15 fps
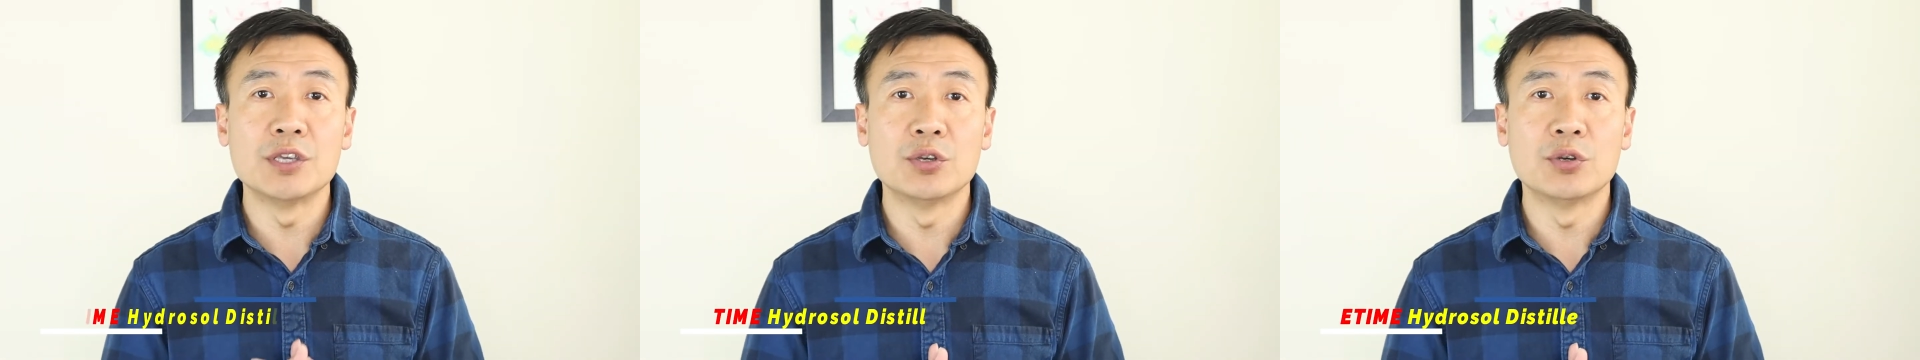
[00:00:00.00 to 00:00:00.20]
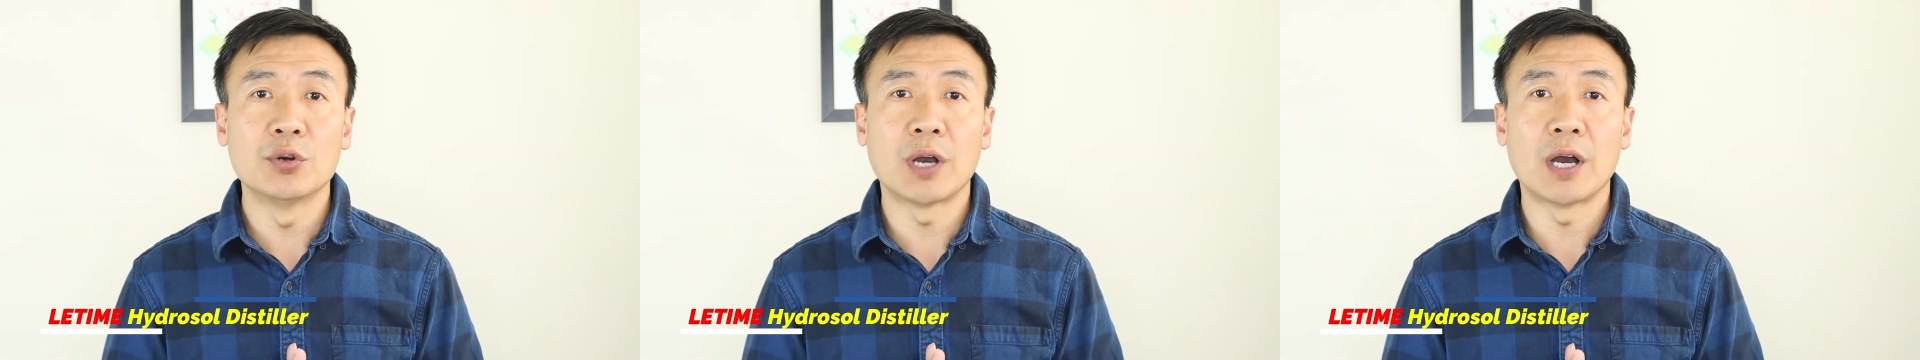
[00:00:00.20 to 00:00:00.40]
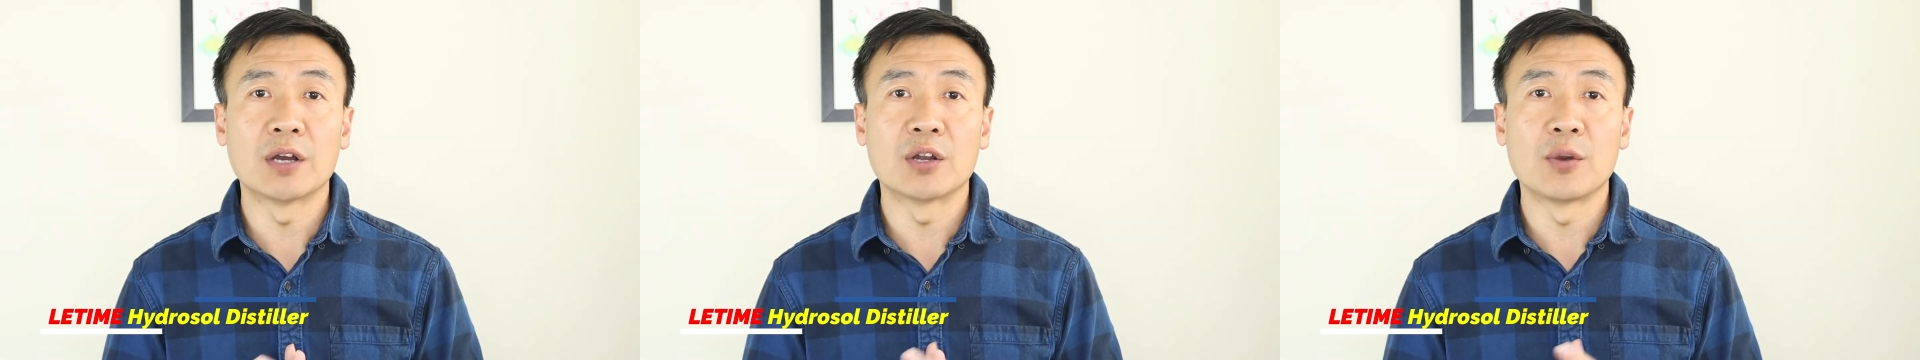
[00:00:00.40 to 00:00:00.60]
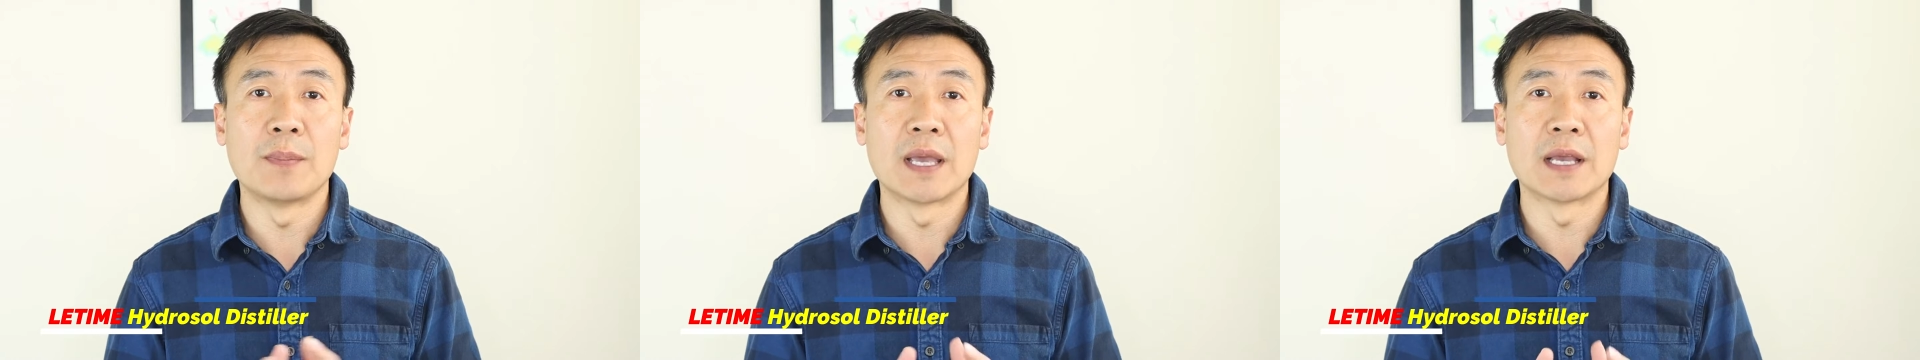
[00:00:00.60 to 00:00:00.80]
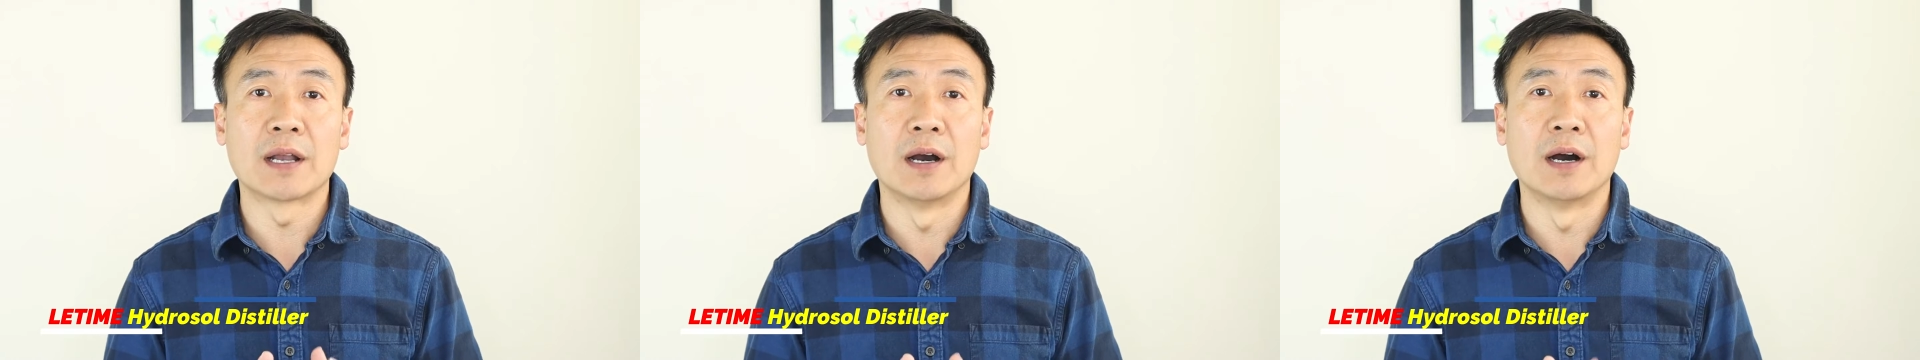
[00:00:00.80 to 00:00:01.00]
you how to
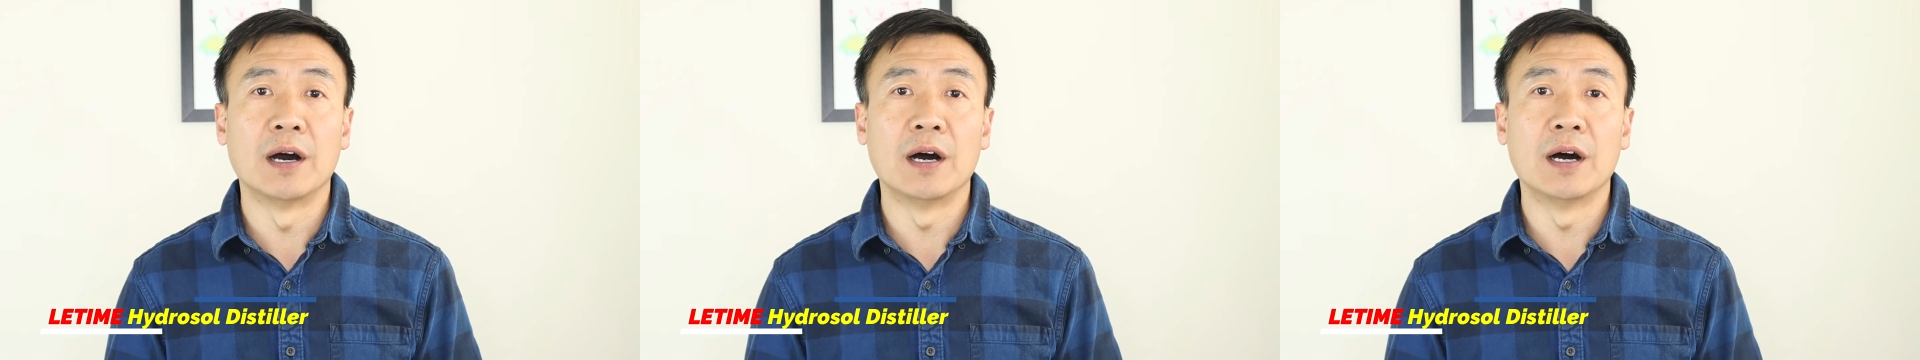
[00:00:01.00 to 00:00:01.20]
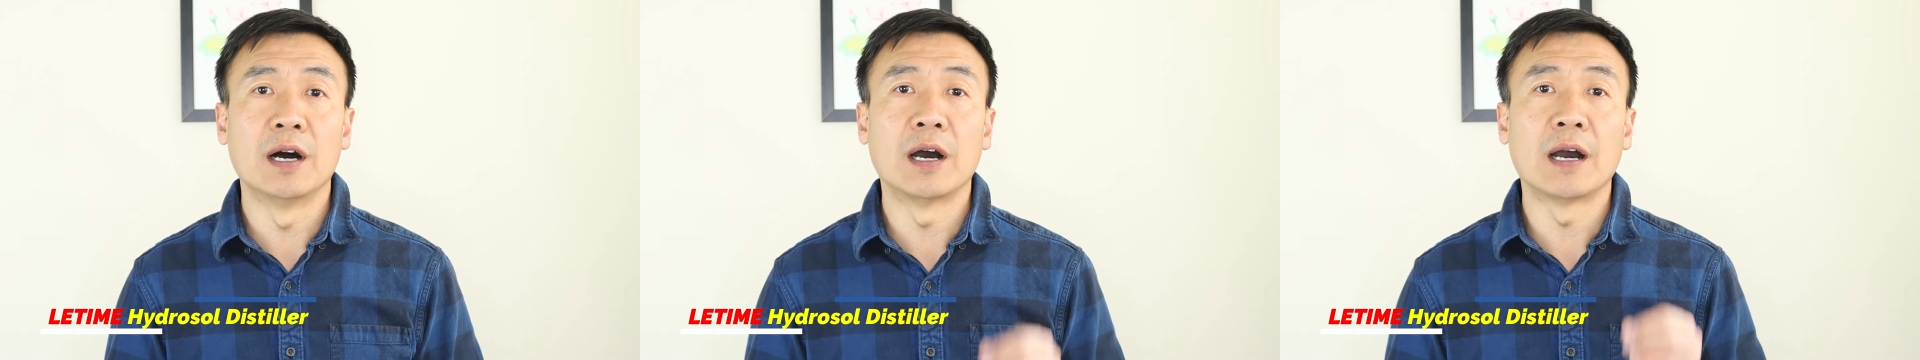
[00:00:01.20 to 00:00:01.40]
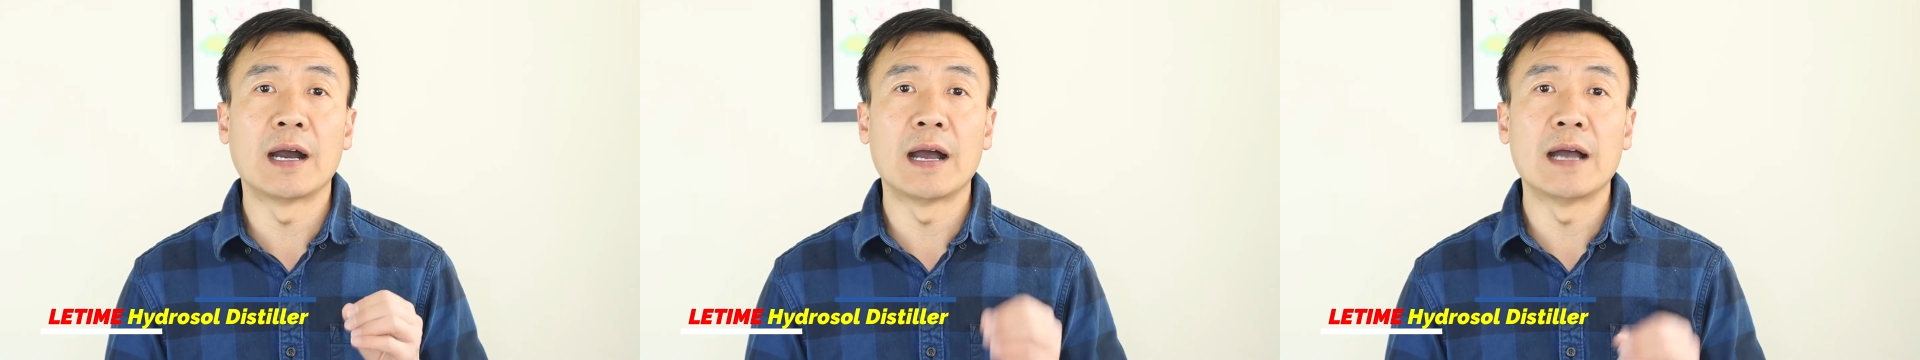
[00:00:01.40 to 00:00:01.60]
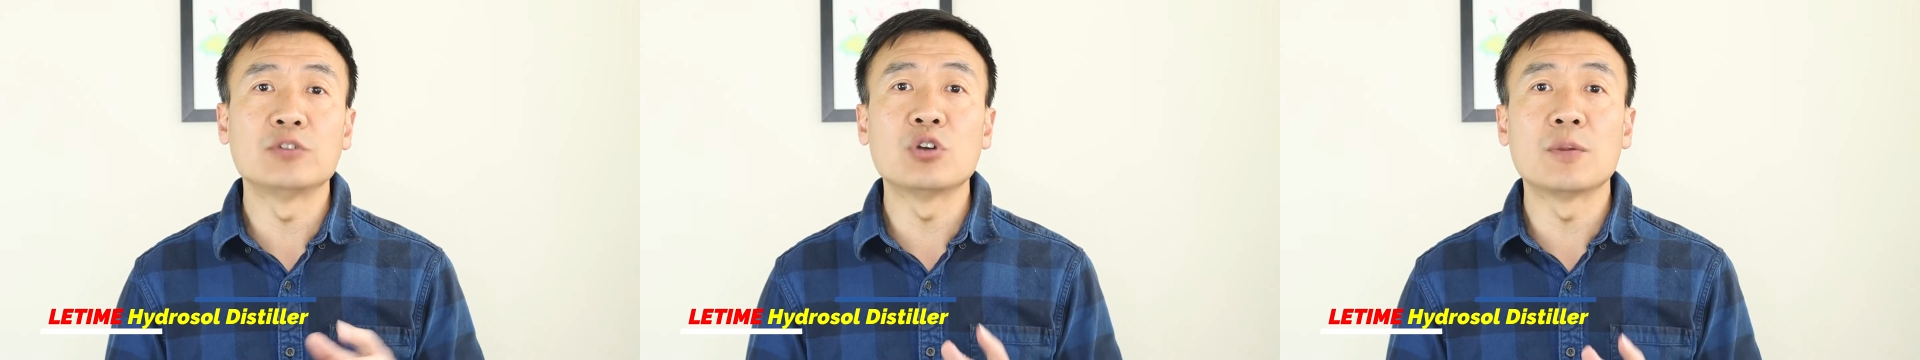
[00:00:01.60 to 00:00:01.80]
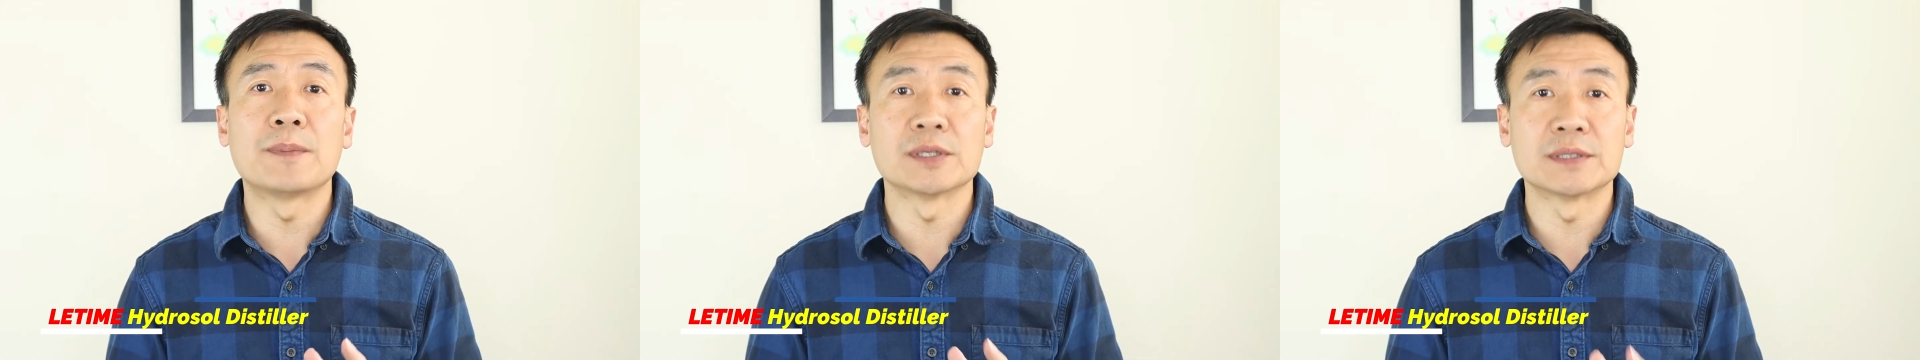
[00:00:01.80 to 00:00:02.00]
make
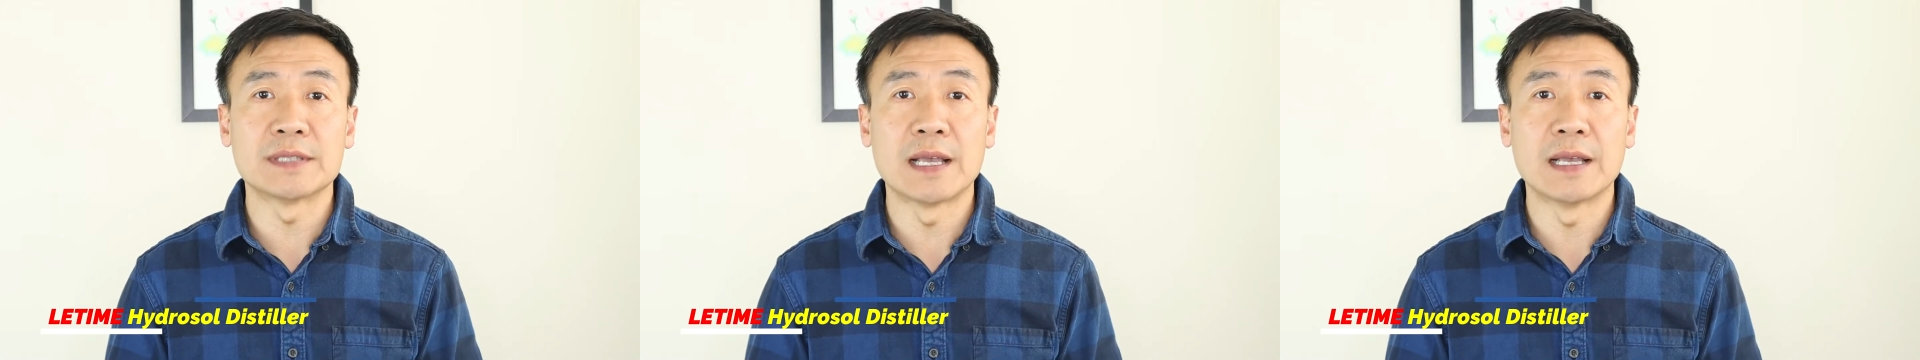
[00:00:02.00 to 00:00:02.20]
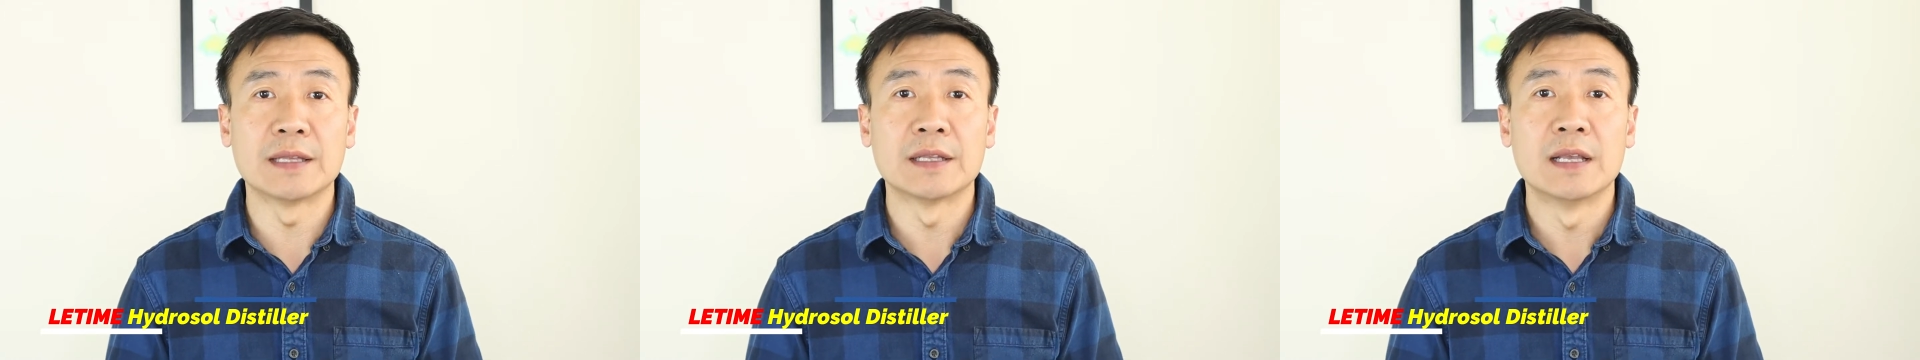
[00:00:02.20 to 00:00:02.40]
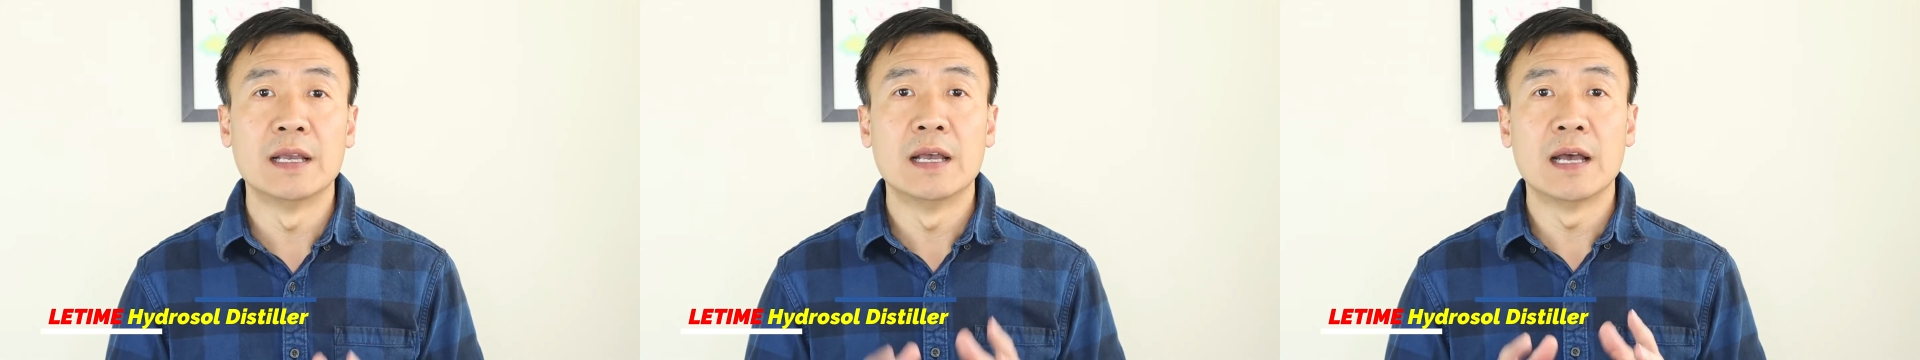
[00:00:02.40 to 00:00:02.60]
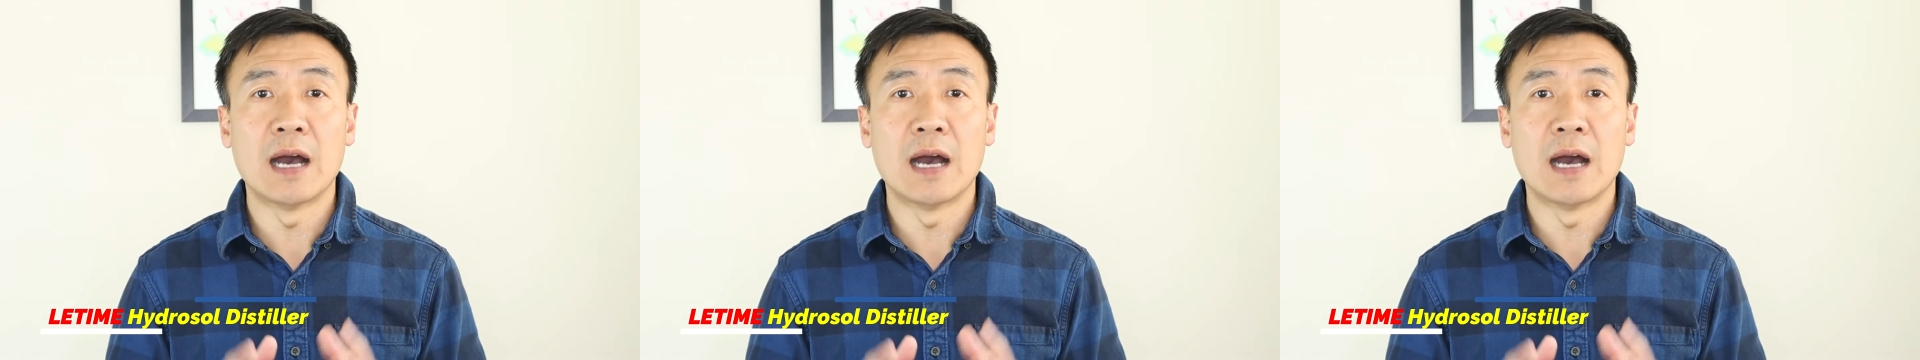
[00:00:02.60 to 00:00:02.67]
100%